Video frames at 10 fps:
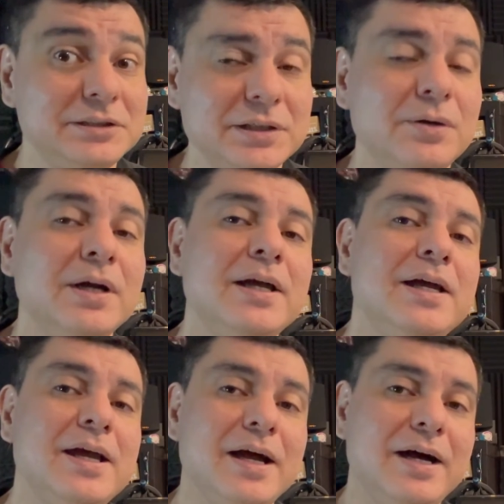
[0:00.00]
So
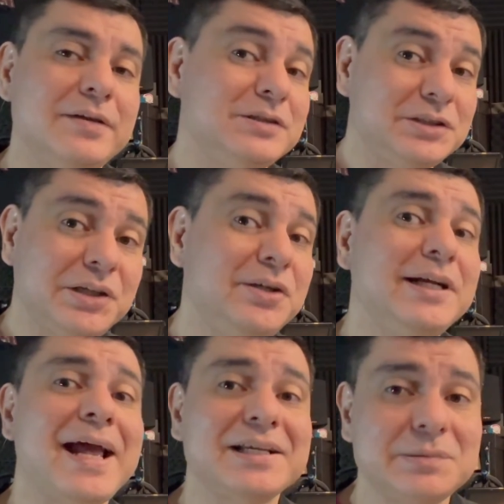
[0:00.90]
the
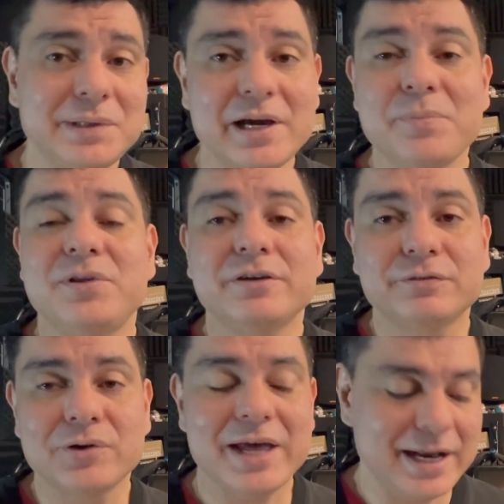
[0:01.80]
security has to be up there
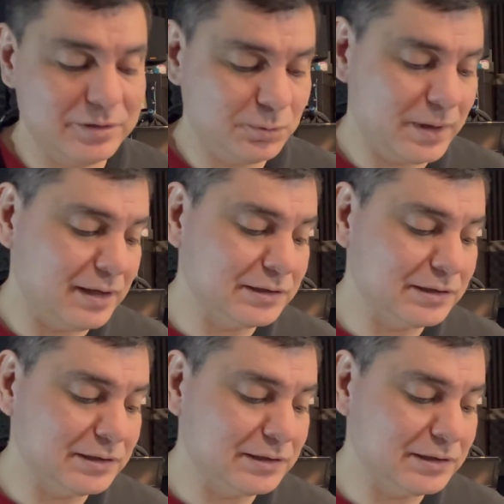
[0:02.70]
for that as well.